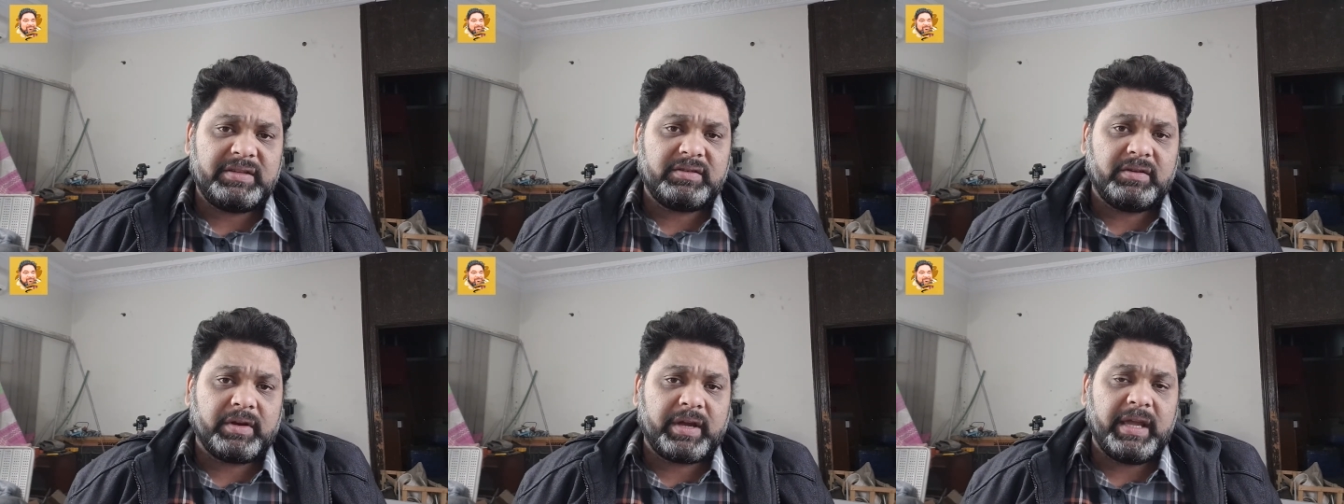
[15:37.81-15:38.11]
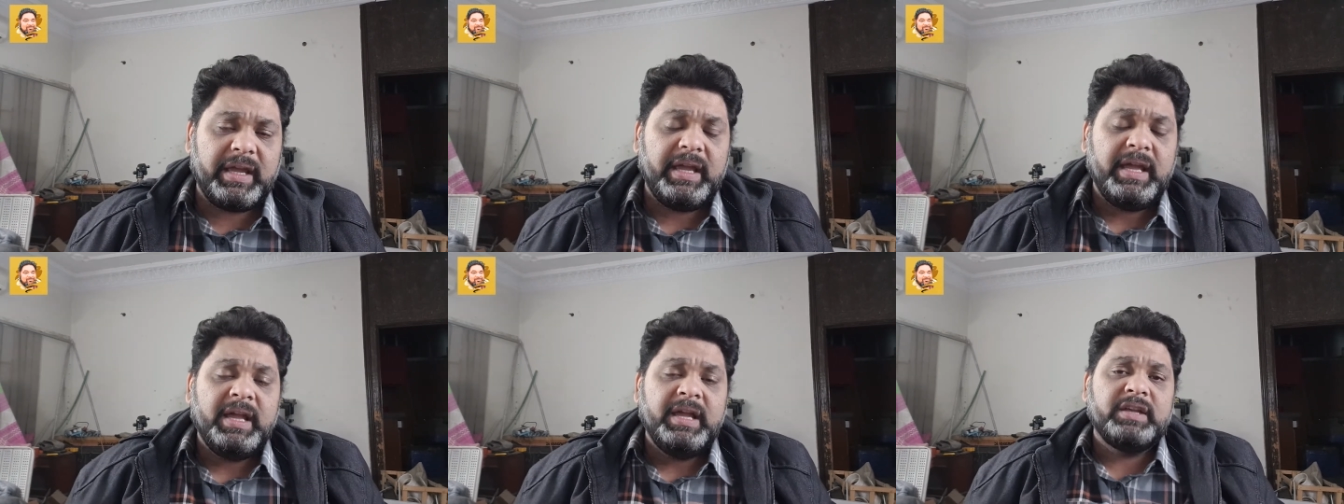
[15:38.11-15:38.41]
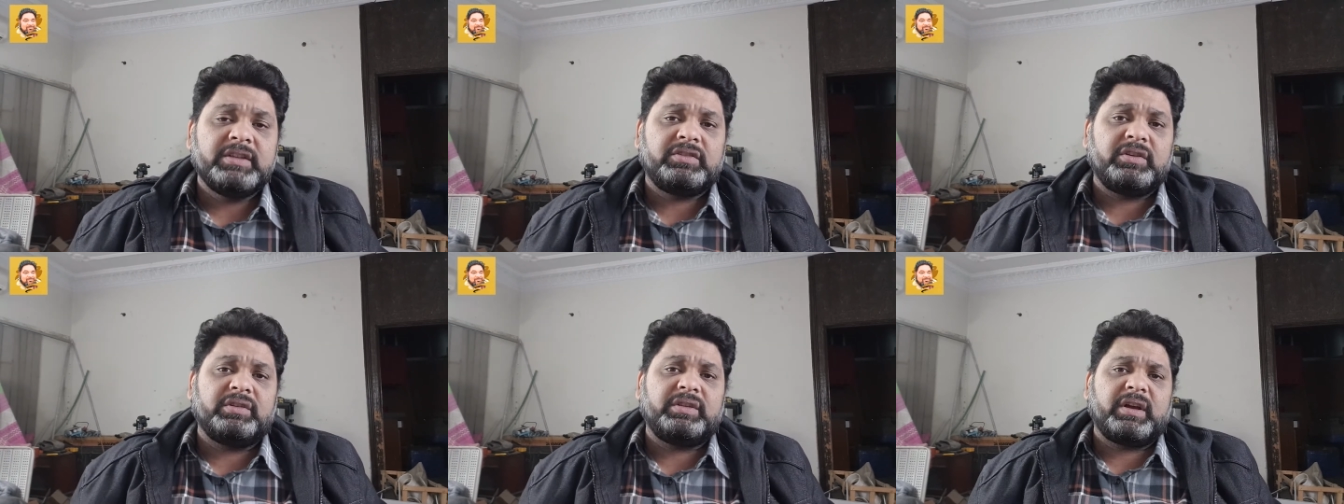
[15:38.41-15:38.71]
Okay,
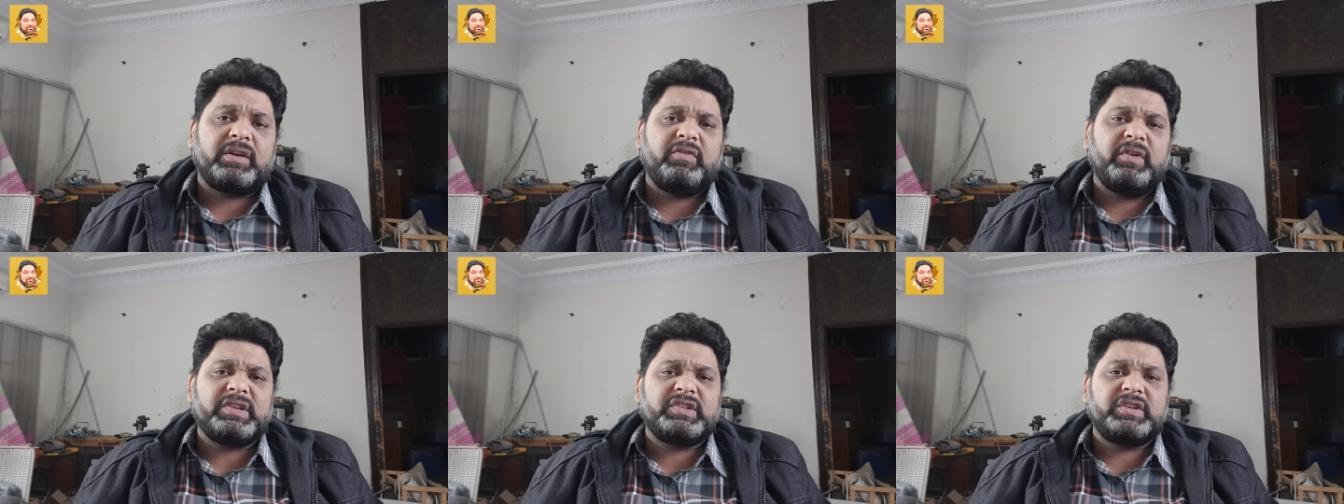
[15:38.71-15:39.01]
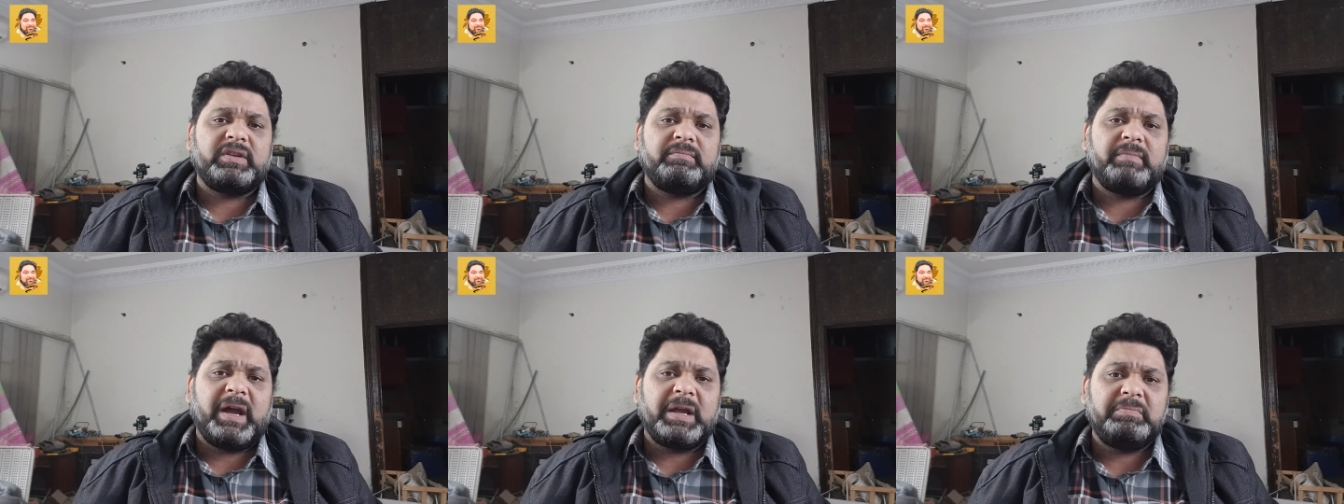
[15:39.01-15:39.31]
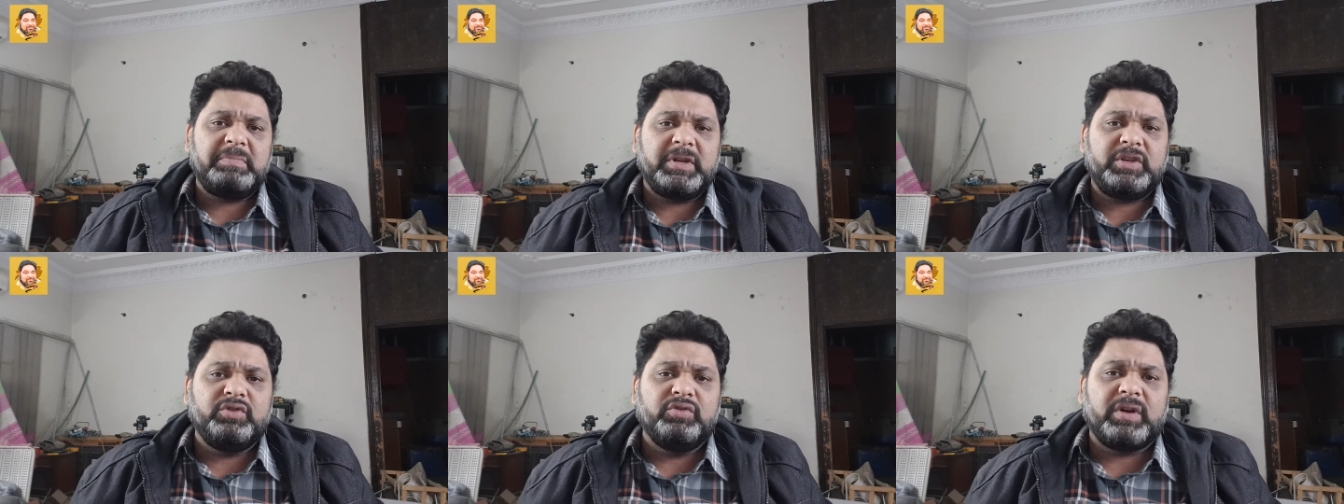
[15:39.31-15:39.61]
so the question might
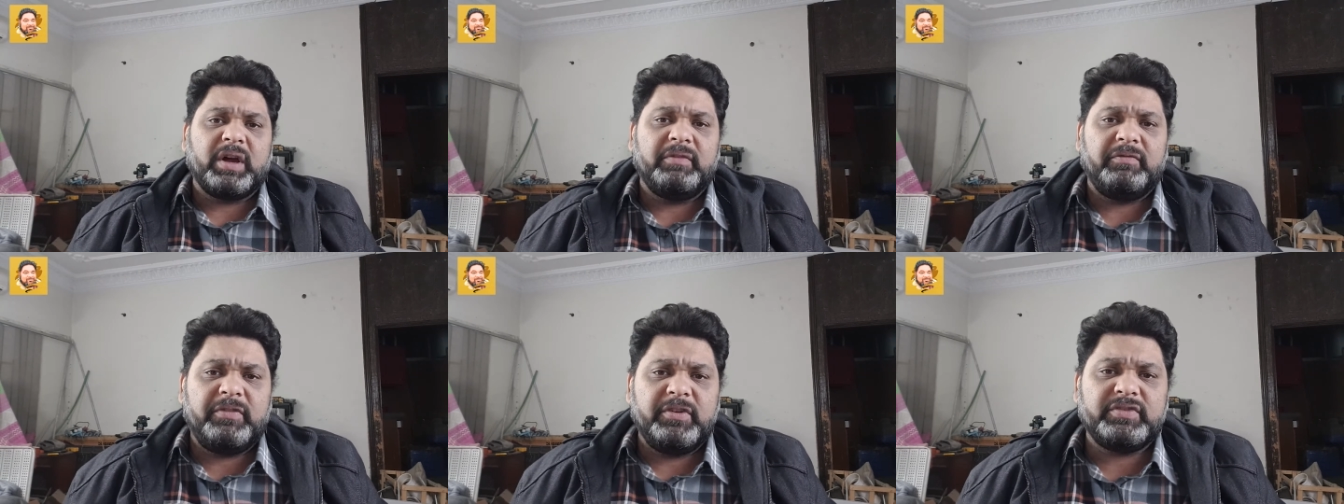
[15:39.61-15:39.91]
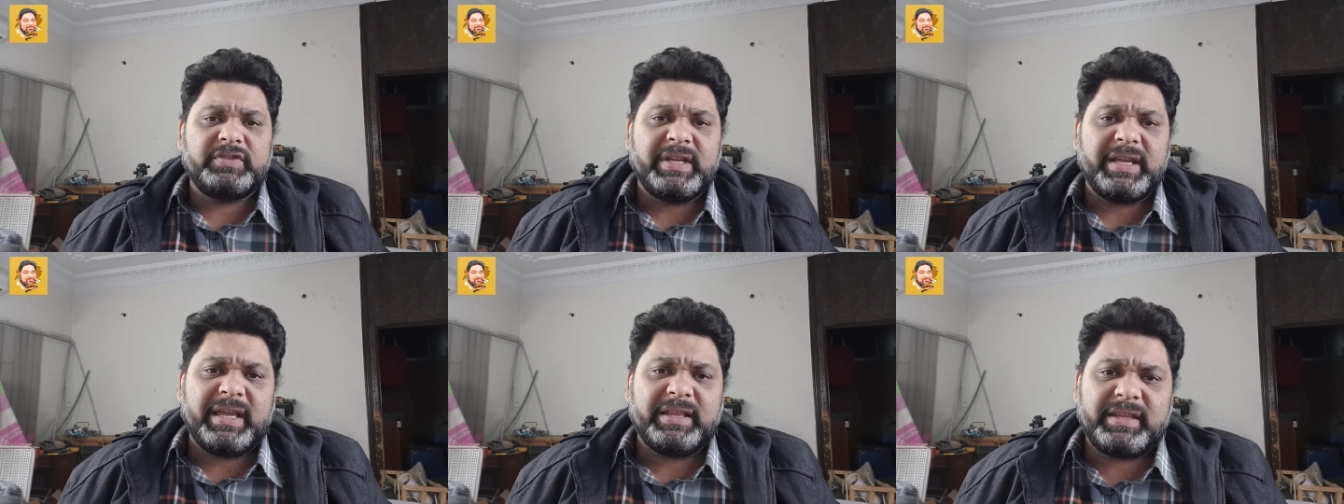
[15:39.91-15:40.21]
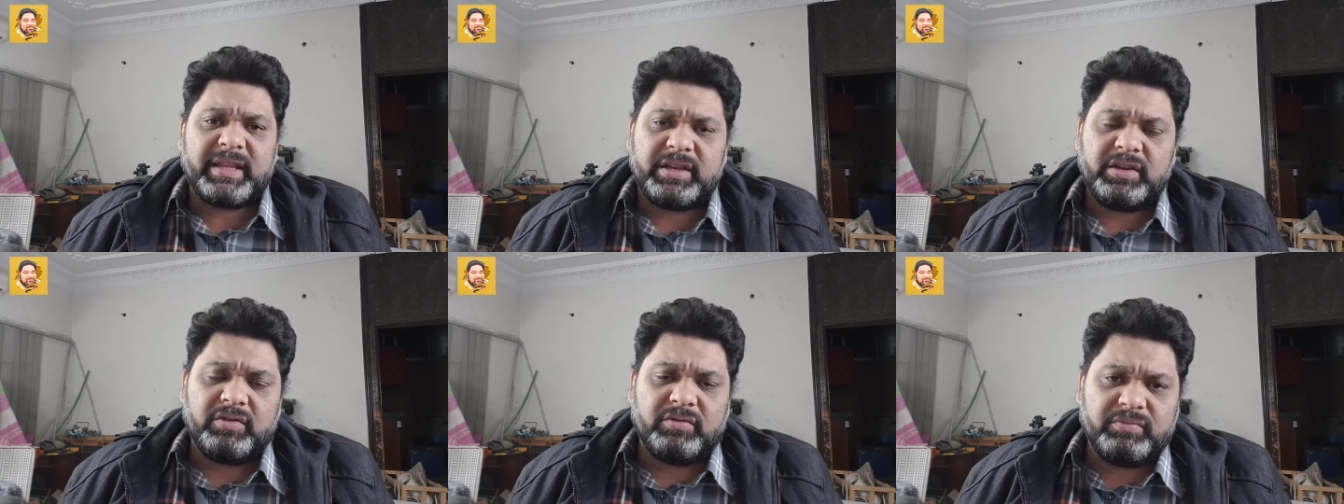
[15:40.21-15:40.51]
be too confusing, and
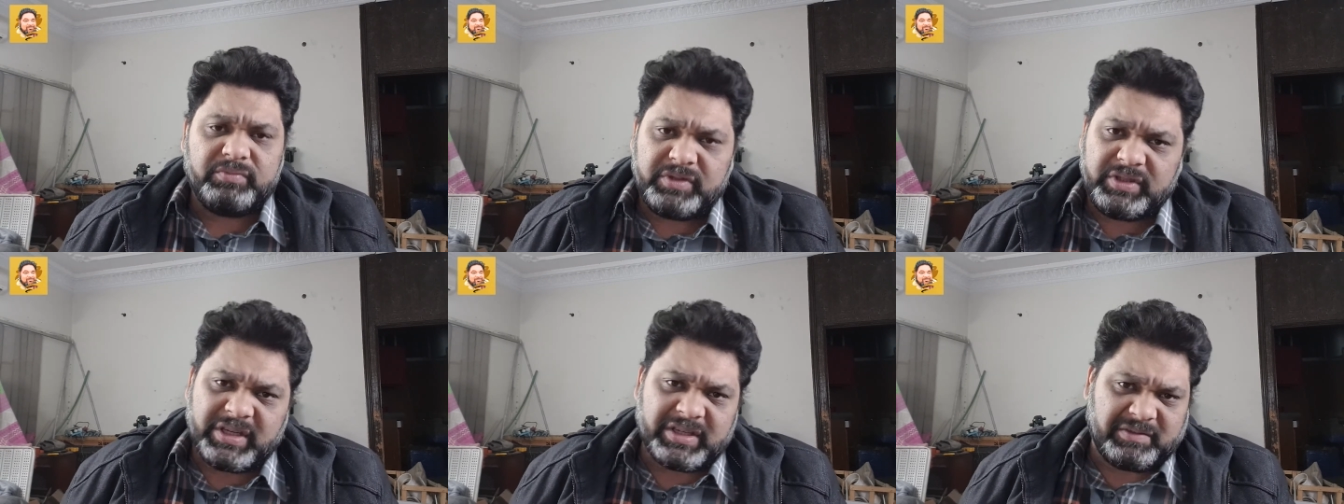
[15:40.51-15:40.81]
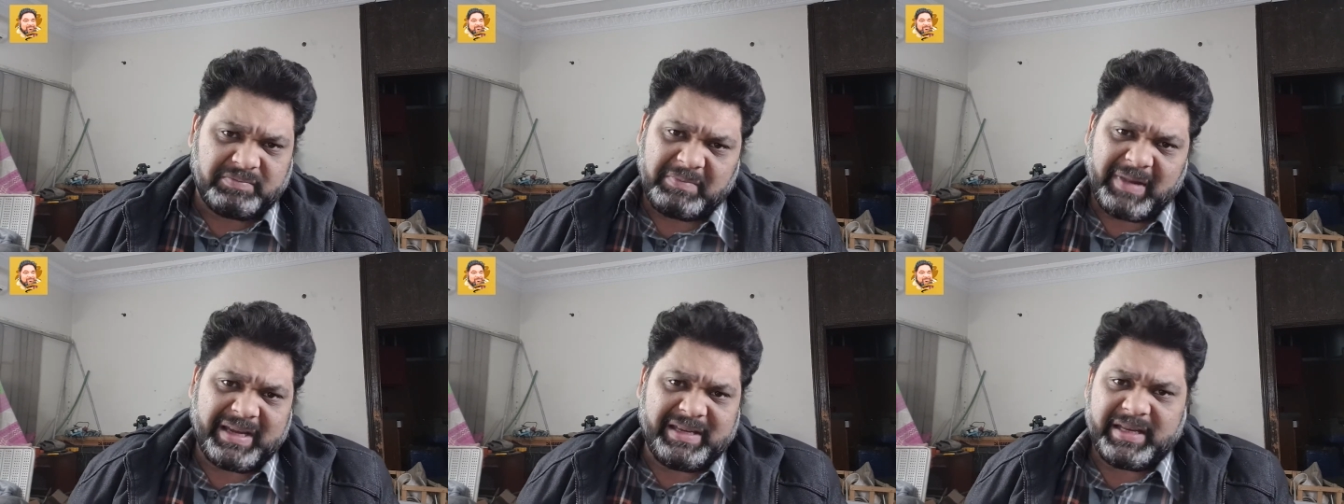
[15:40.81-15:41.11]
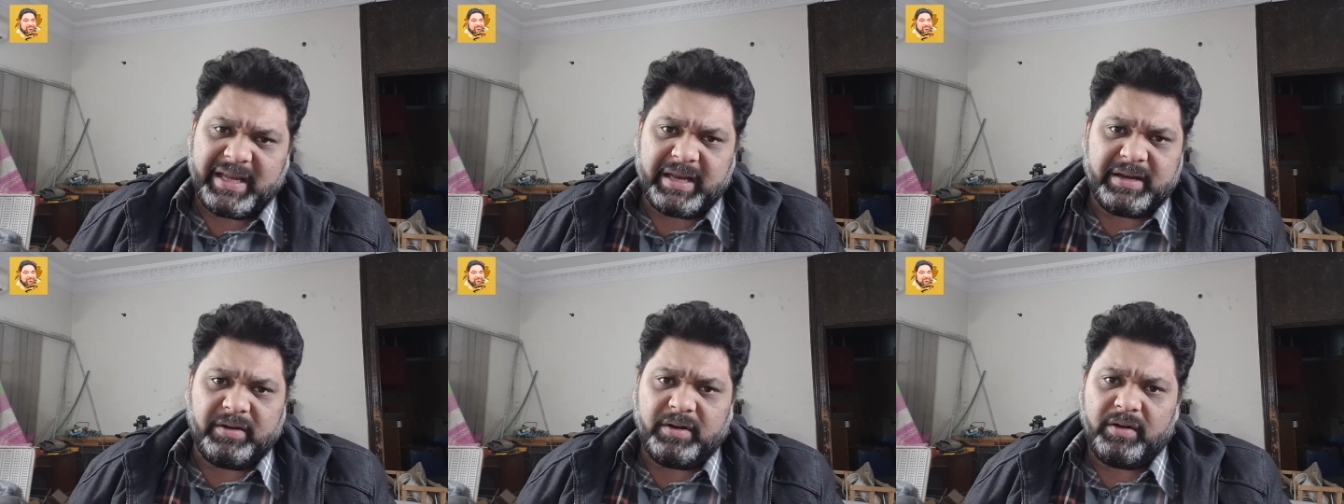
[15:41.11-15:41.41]
then you just might
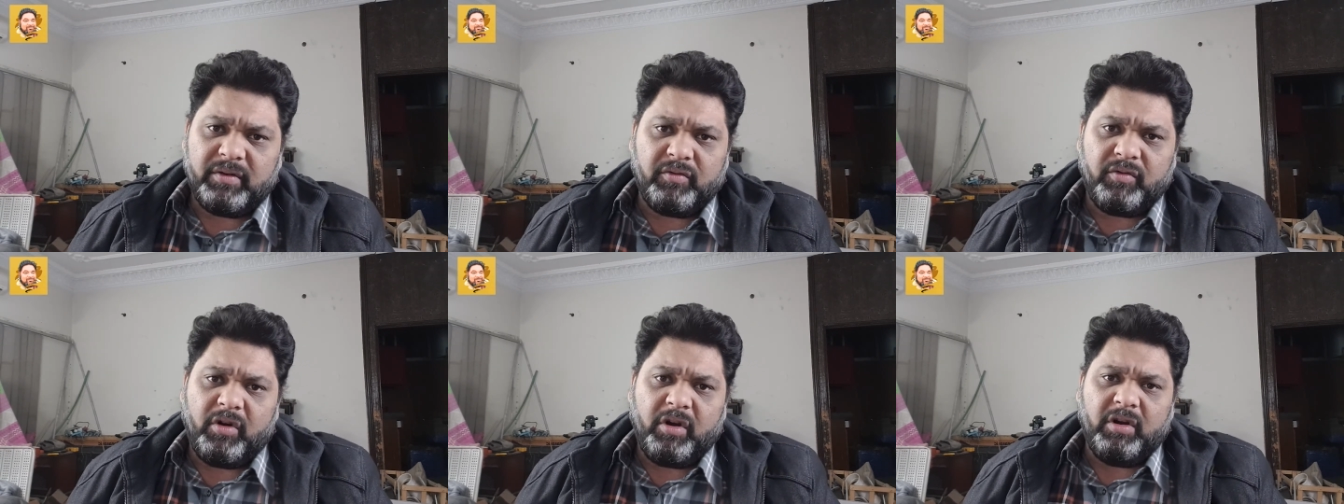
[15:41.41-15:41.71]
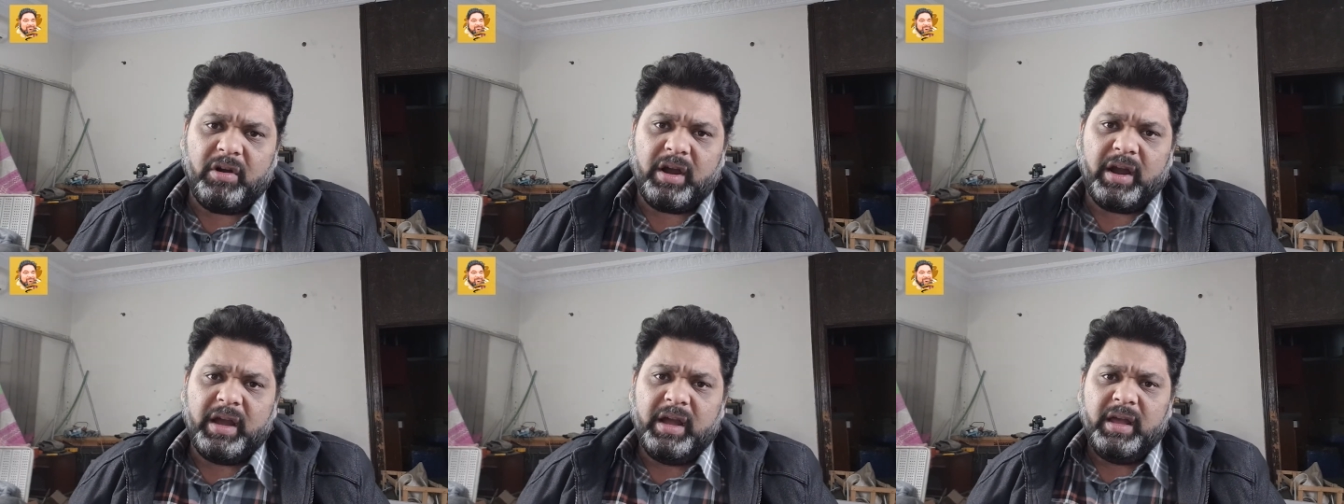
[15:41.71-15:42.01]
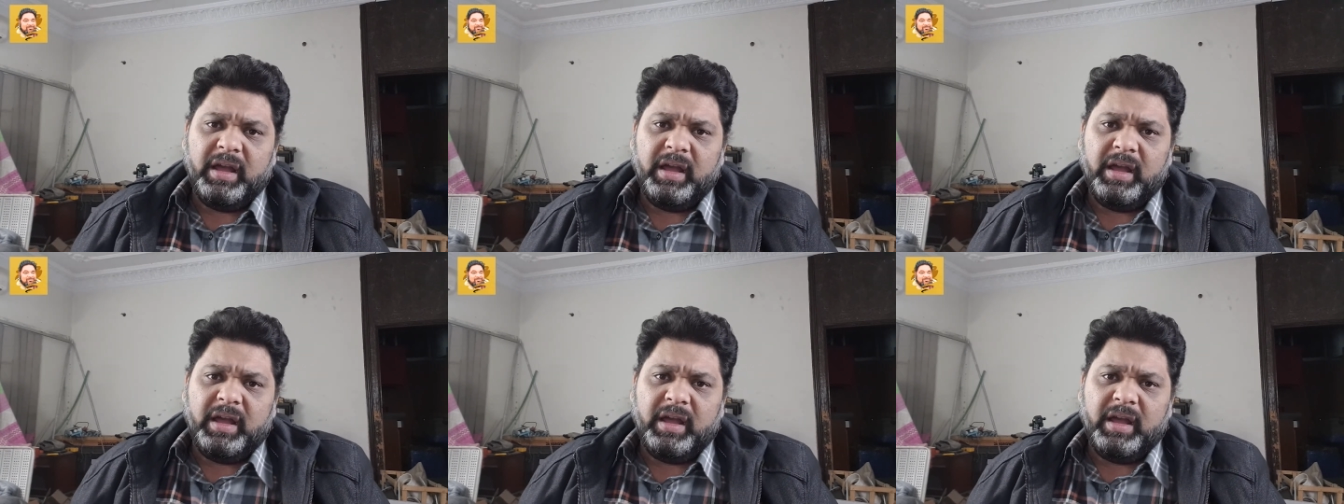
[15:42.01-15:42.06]
get it wrong.